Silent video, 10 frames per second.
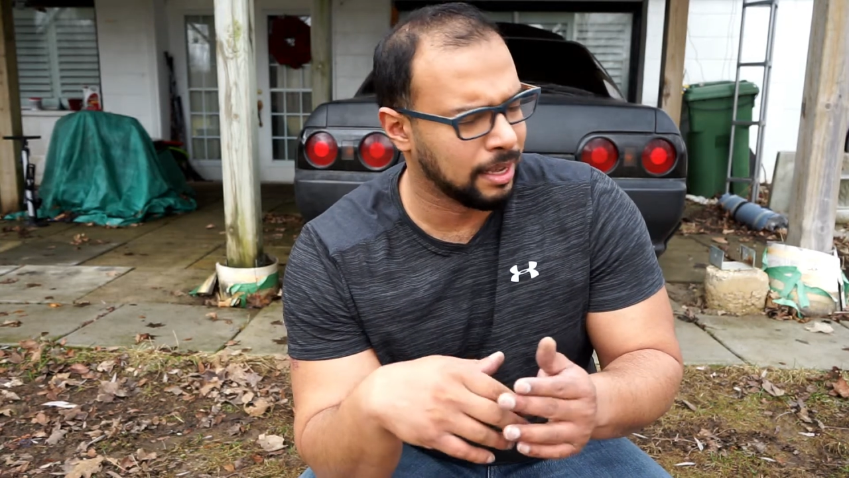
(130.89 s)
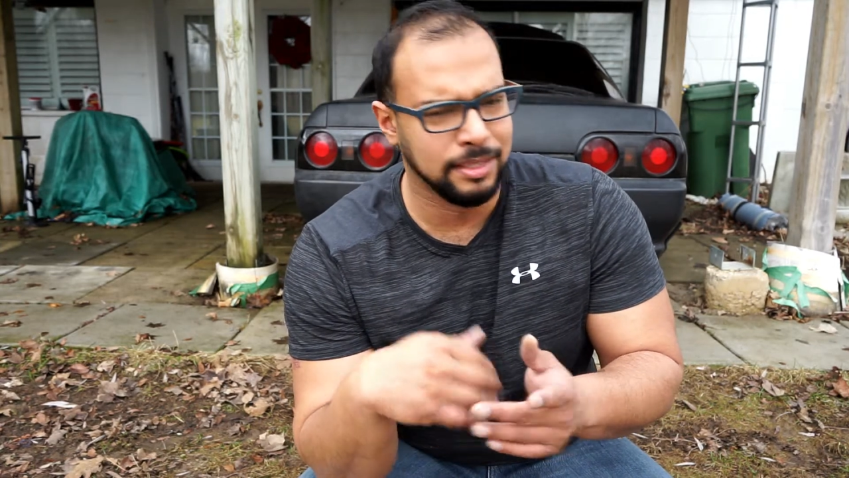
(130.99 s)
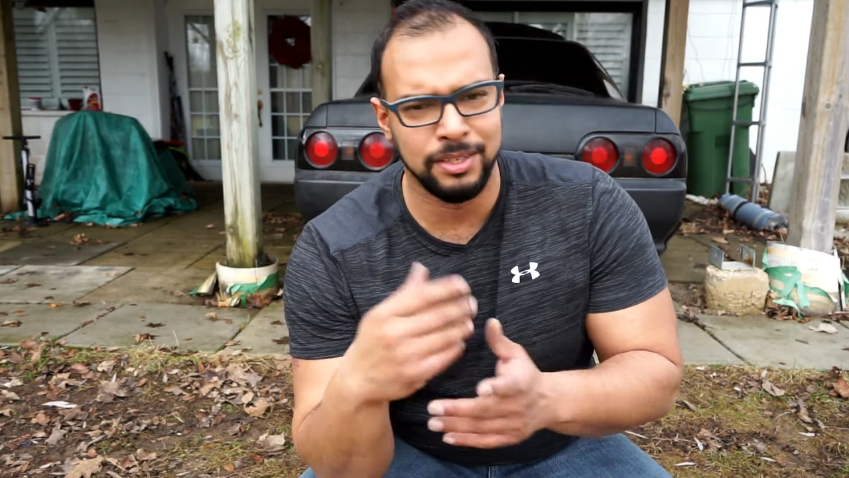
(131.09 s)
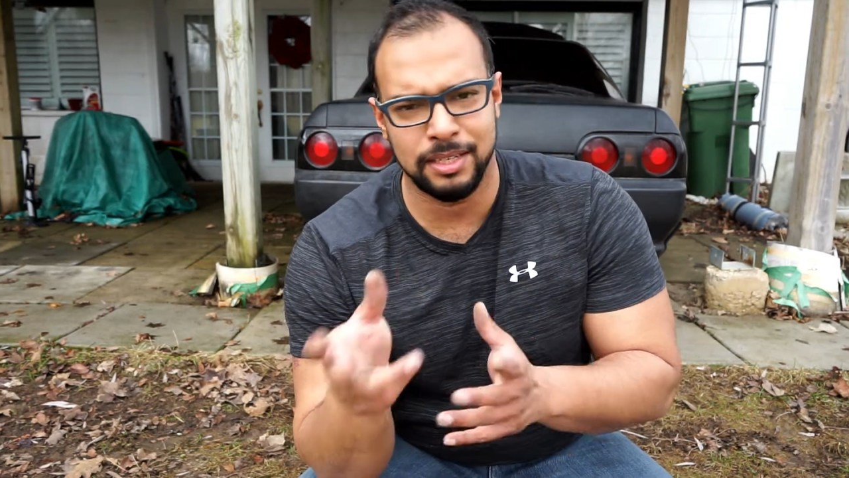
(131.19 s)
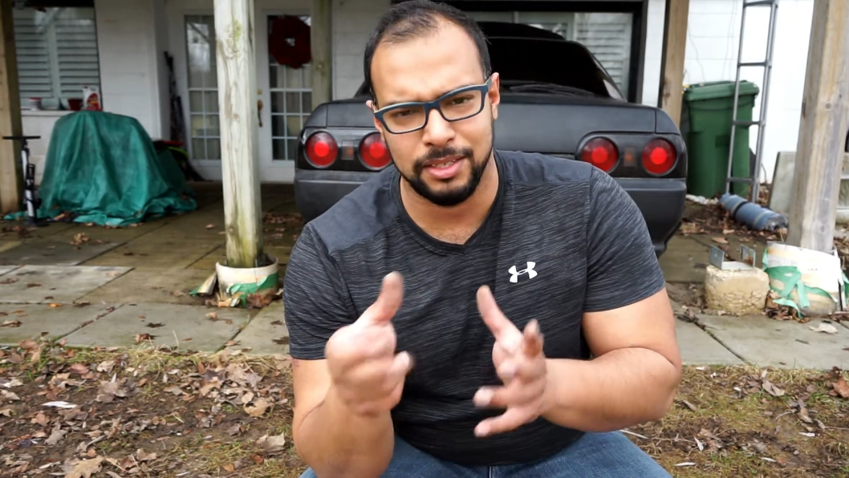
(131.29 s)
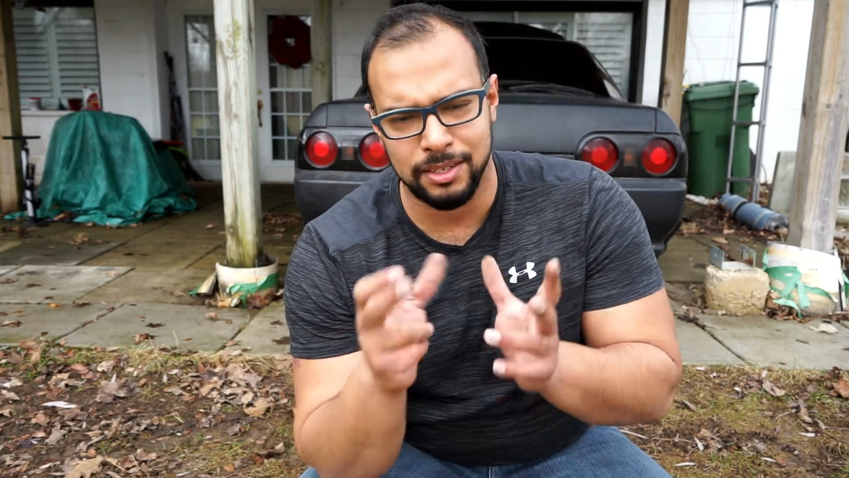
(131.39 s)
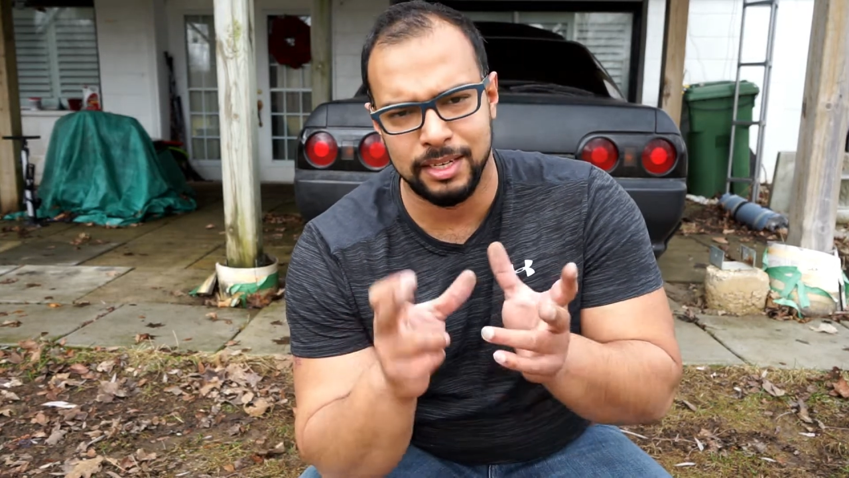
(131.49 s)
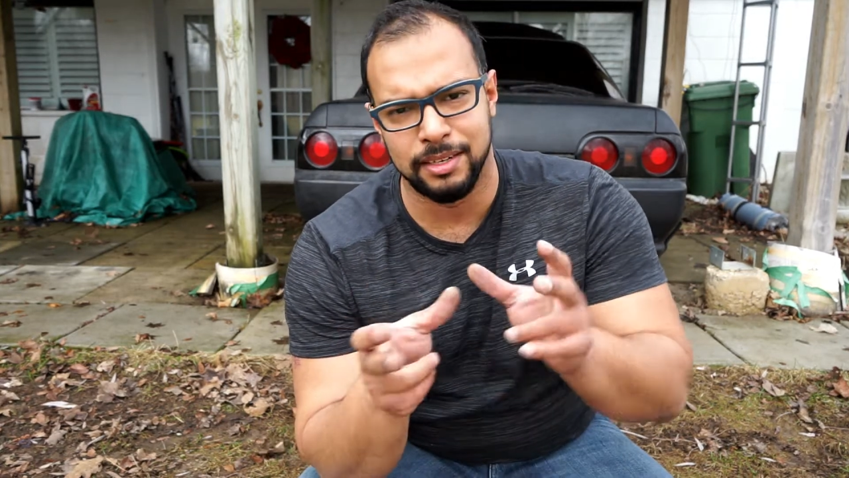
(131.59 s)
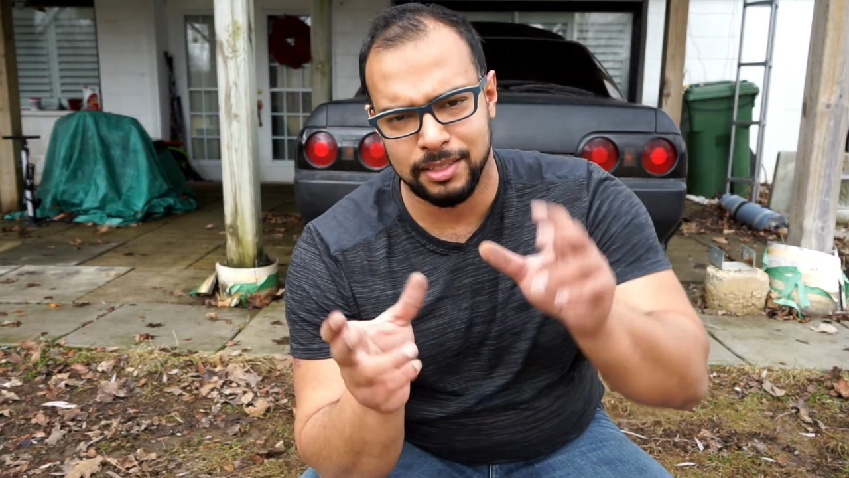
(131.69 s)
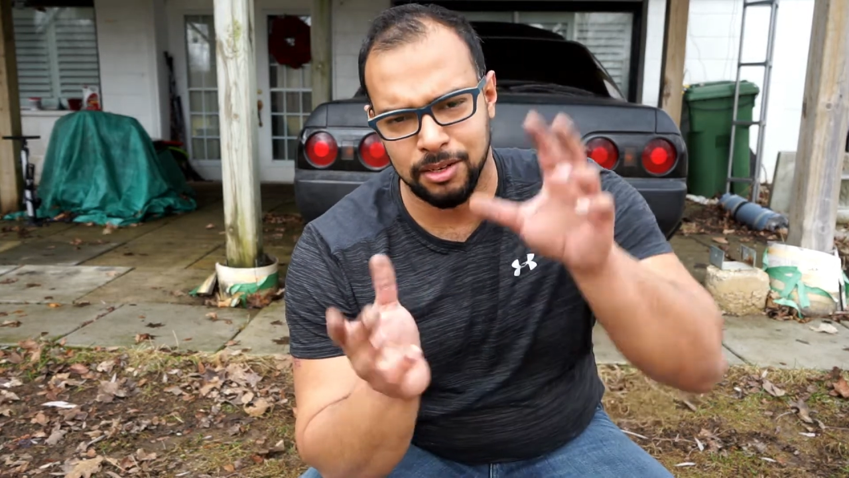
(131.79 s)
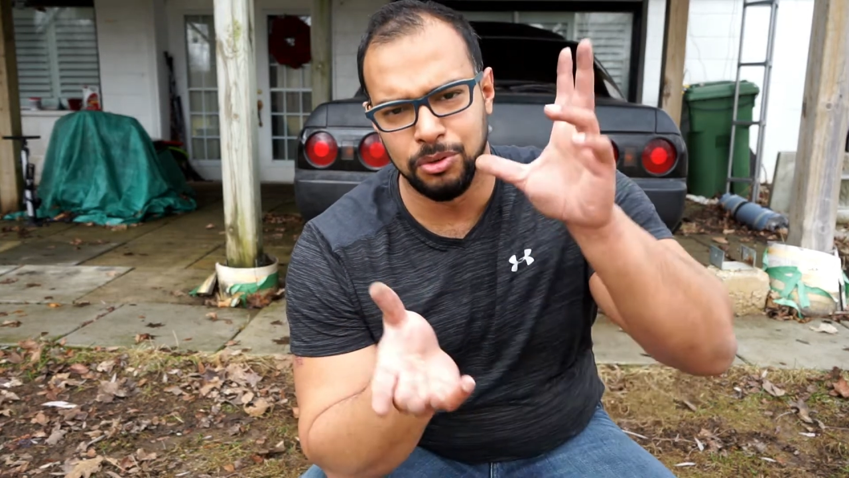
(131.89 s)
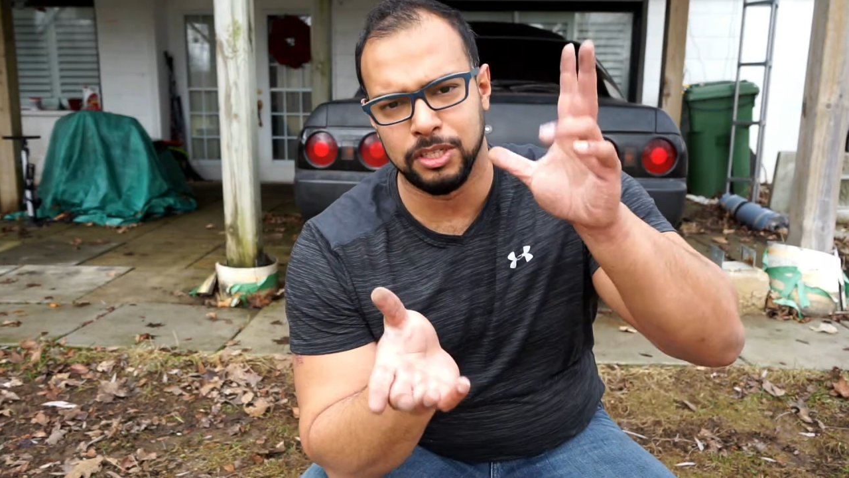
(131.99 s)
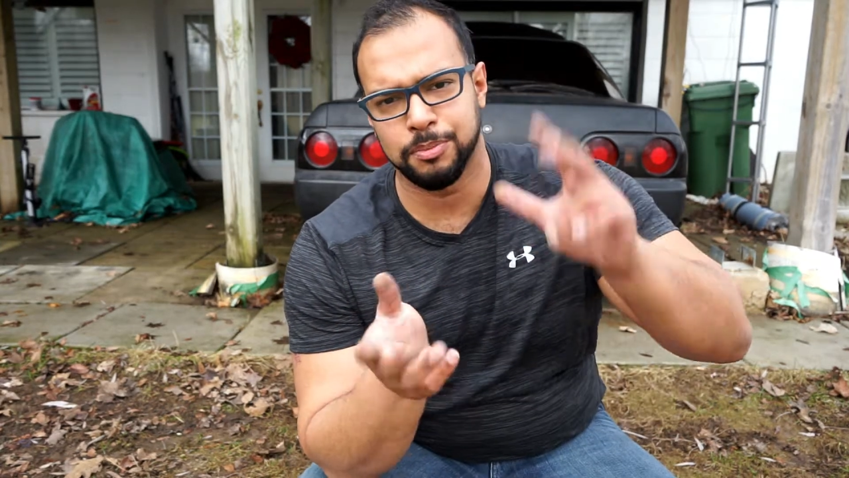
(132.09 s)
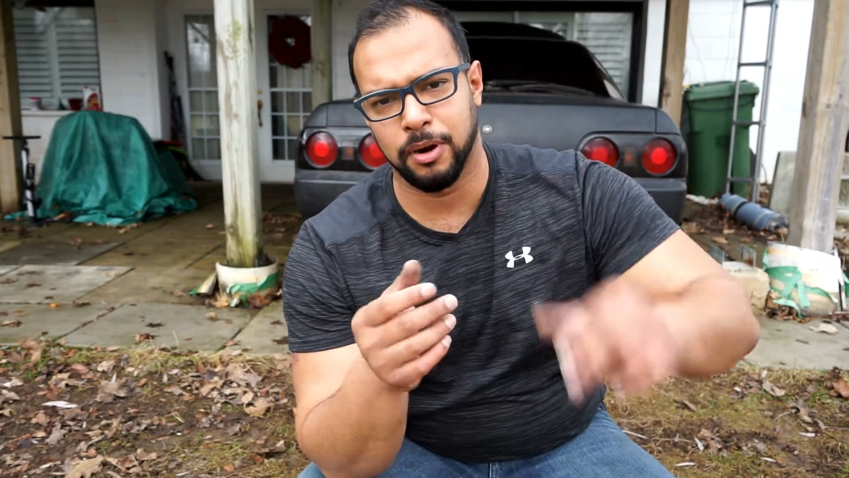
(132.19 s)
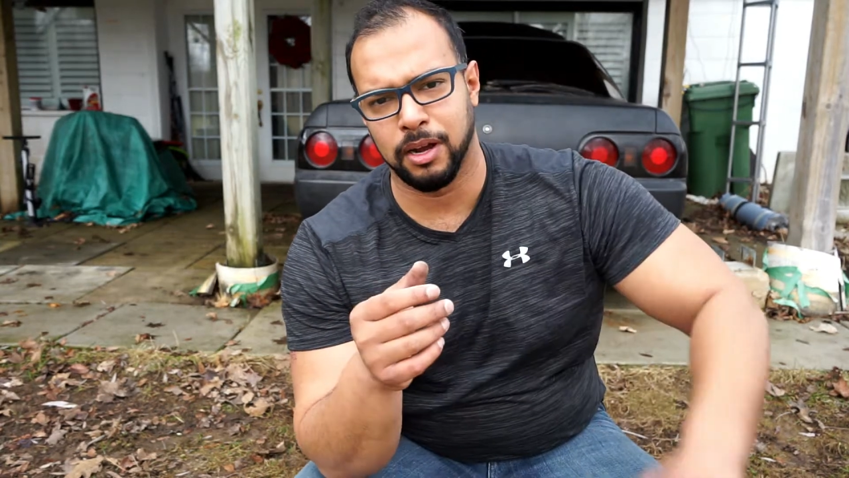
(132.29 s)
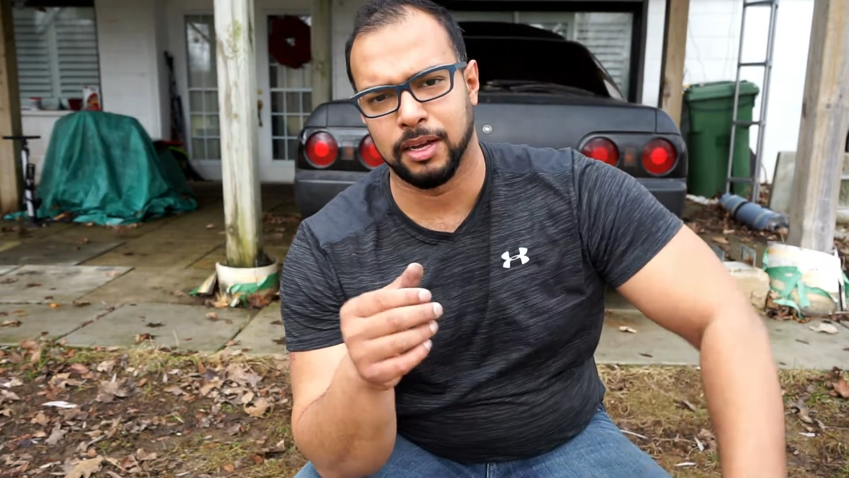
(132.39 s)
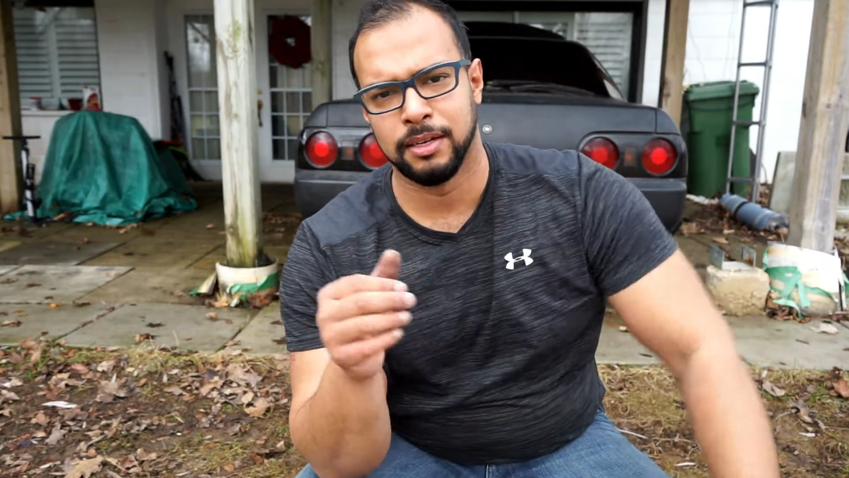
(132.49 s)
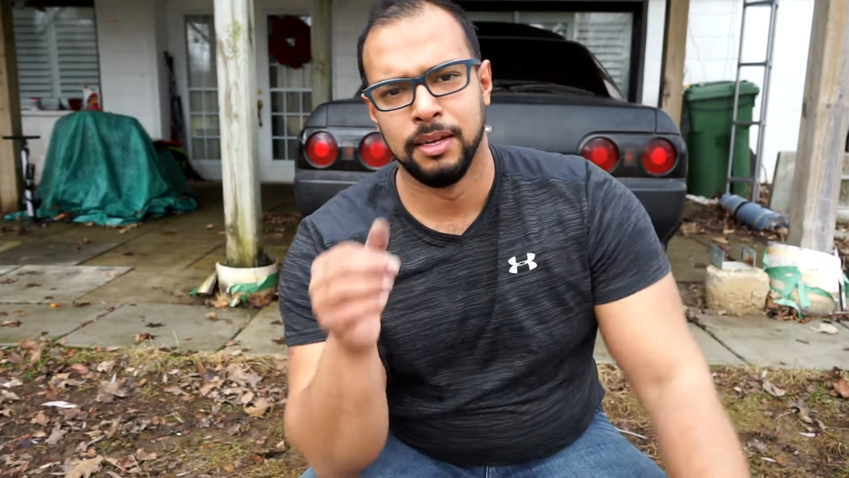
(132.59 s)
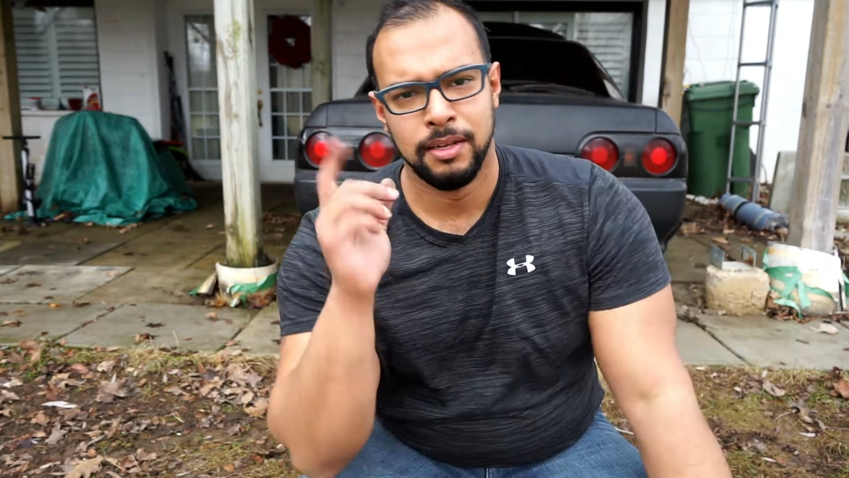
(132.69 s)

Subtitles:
injector cleaner, the Lucas product.